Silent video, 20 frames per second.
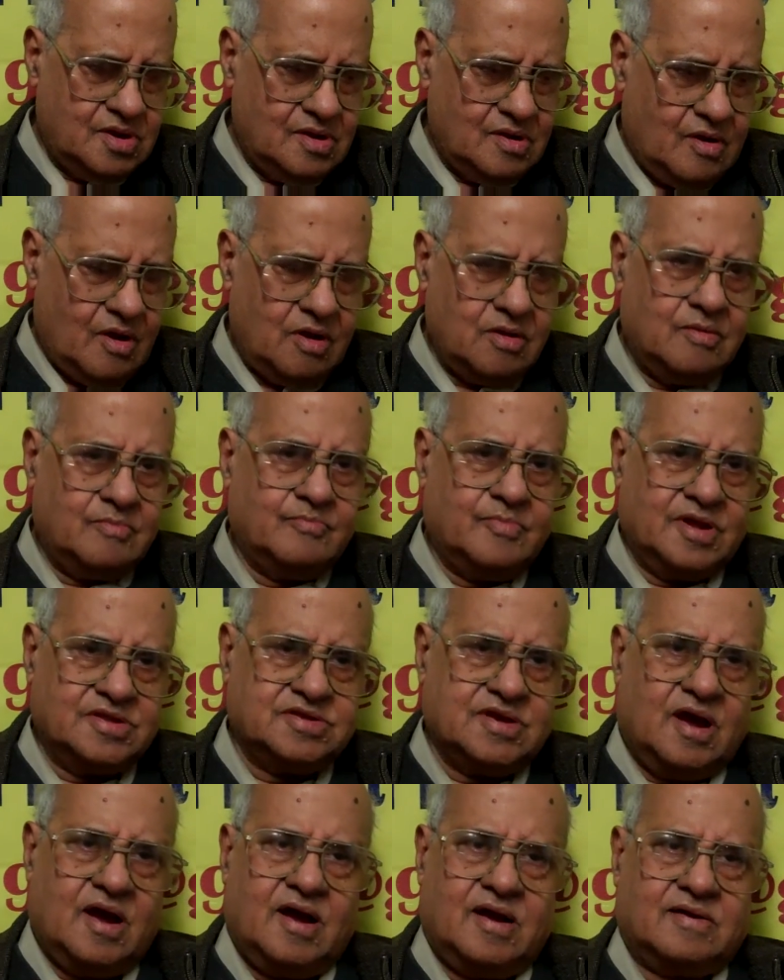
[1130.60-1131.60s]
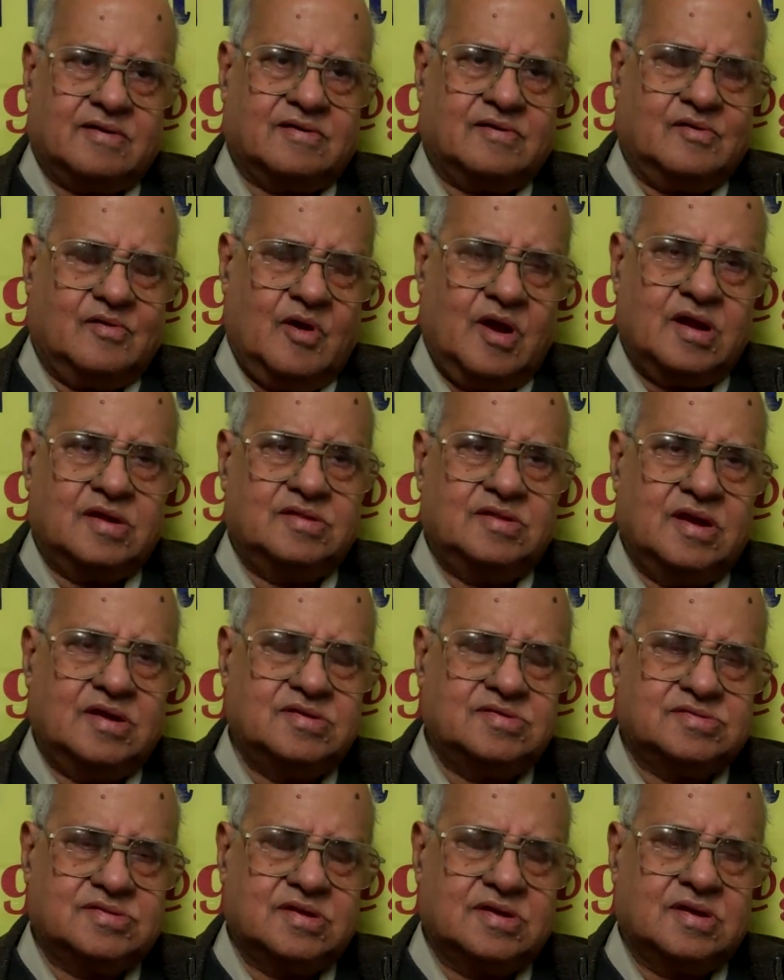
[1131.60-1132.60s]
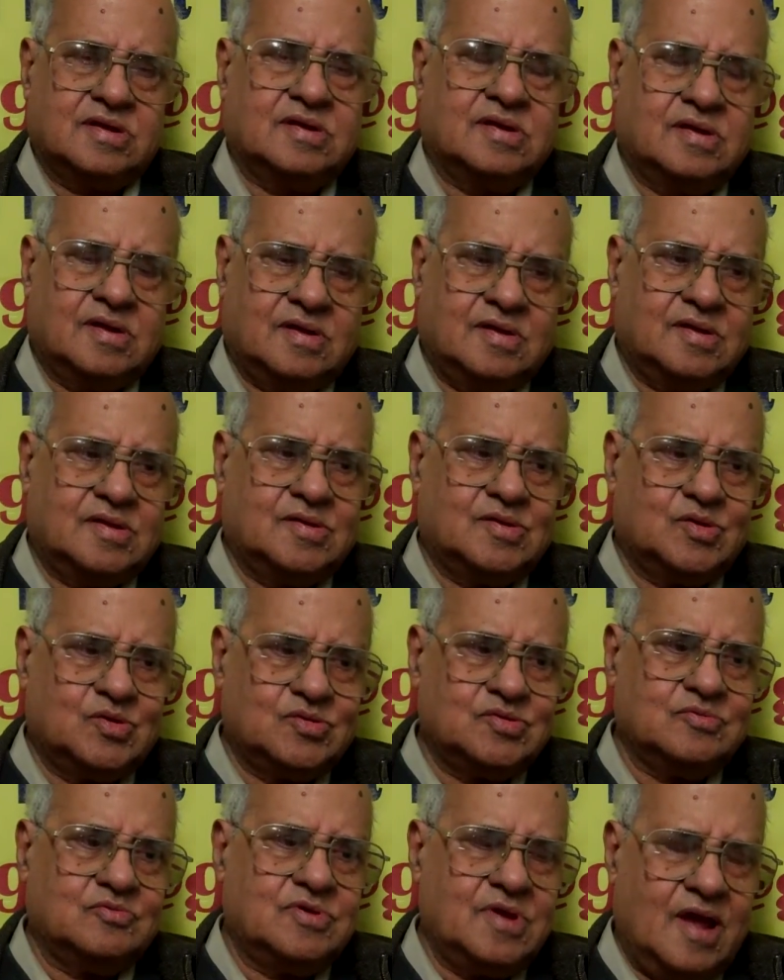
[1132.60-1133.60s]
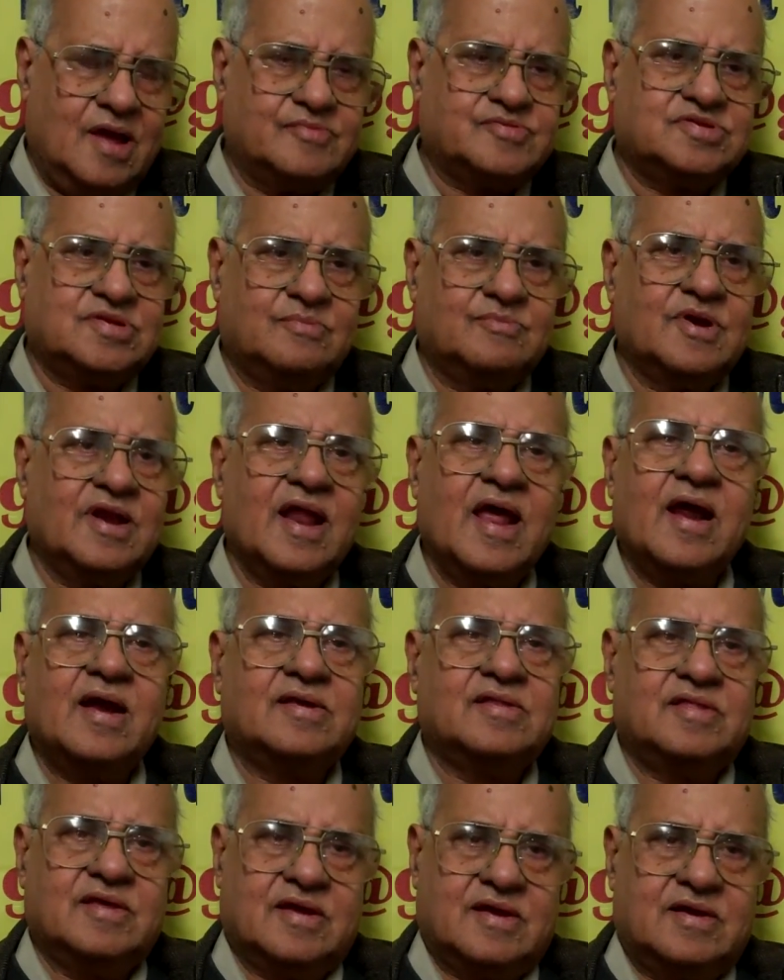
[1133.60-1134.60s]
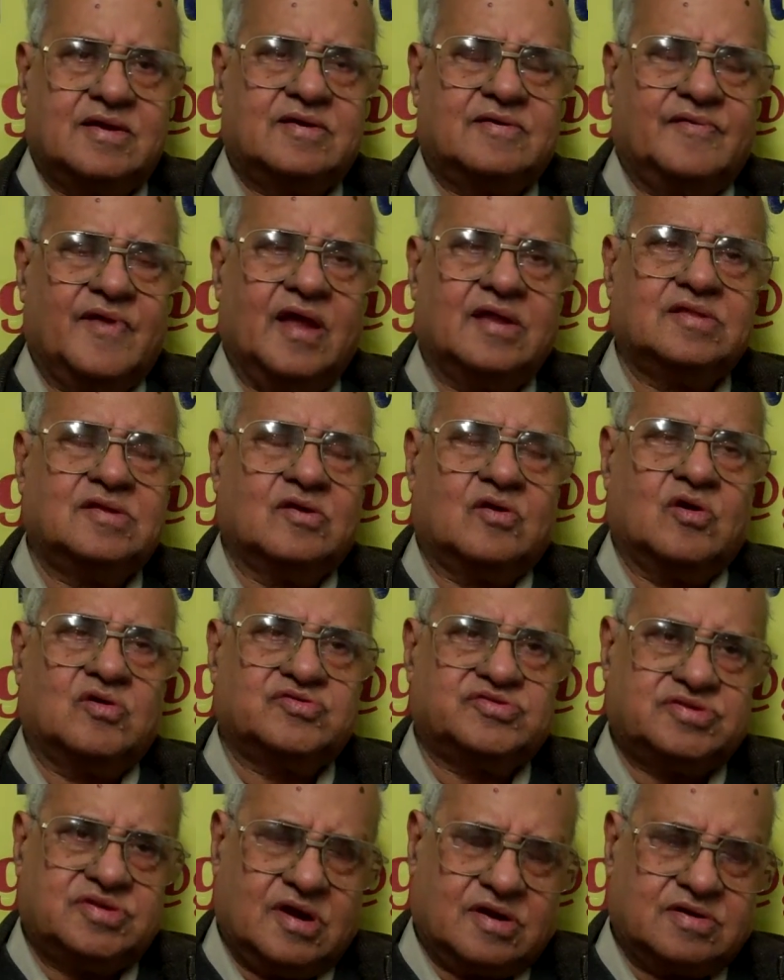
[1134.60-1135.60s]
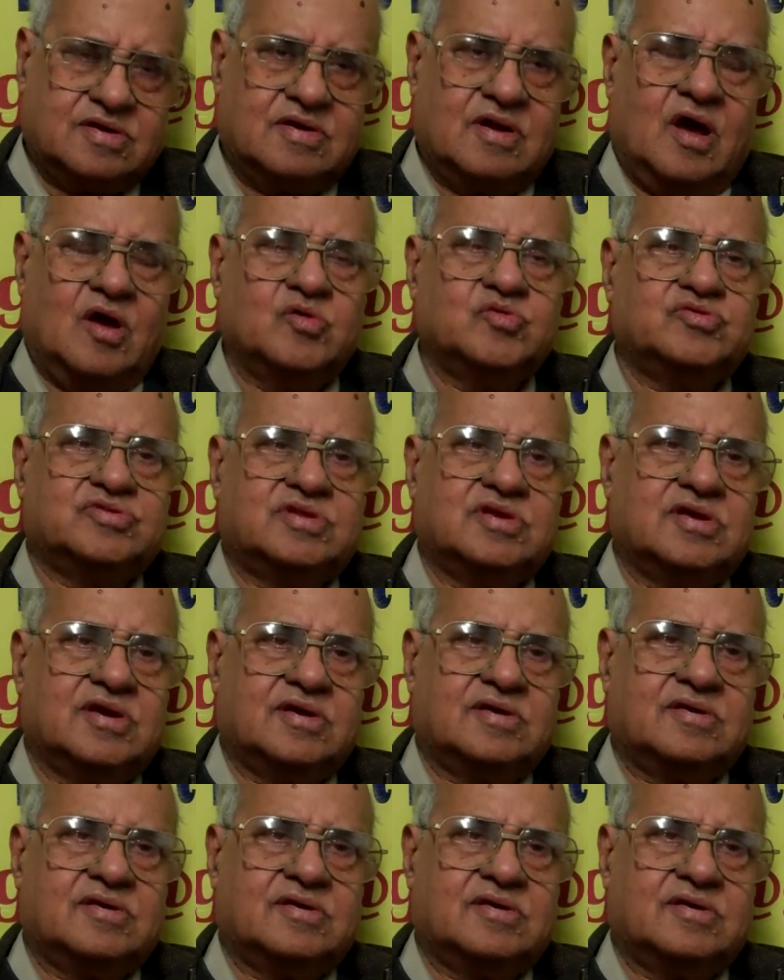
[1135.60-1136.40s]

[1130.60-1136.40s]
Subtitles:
bazaar, where there is a, we have some land there, and they constructed house there.